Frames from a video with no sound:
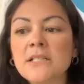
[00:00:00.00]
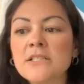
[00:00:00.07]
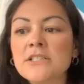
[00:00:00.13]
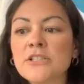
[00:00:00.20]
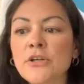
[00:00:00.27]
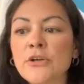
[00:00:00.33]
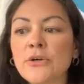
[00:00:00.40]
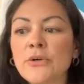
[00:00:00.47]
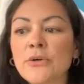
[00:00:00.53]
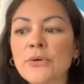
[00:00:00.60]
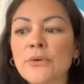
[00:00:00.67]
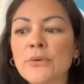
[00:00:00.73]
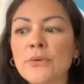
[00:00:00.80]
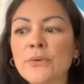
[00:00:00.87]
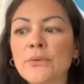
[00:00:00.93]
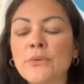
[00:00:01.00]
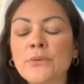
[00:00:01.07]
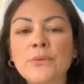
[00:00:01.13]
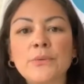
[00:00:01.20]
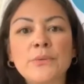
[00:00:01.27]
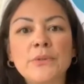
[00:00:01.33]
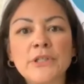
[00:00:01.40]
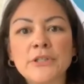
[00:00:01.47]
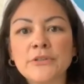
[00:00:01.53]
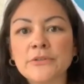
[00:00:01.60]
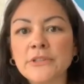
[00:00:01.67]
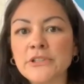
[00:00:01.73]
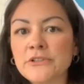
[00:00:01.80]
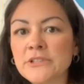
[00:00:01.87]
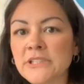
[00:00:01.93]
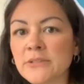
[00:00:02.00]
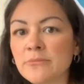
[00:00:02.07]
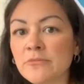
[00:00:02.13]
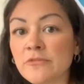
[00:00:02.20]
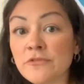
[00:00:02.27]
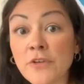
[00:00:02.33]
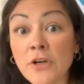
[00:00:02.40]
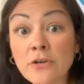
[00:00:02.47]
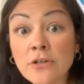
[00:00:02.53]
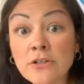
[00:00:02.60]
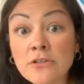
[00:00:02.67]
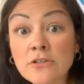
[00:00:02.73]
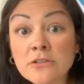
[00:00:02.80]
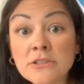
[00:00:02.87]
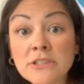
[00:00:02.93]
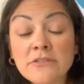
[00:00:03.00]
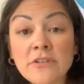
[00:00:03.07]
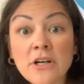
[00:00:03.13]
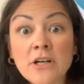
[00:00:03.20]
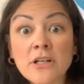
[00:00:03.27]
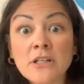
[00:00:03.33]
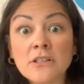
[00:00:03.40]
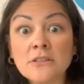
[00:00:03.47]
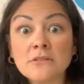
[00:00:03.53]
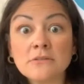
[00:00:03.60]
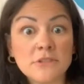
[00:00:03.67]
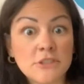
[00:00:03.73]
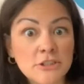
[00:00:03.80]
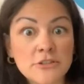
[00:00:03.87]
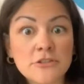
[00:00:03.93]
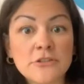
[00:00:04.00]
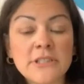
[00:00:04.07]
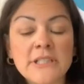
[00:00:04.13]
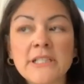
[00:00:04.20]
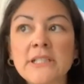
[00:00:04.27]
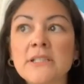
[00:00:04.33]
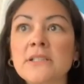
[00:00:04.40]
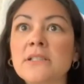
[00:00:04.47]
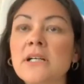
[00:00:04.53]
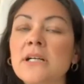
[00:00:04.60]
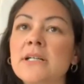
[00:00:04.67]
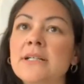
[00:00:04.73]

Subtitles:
So, using photos of our children,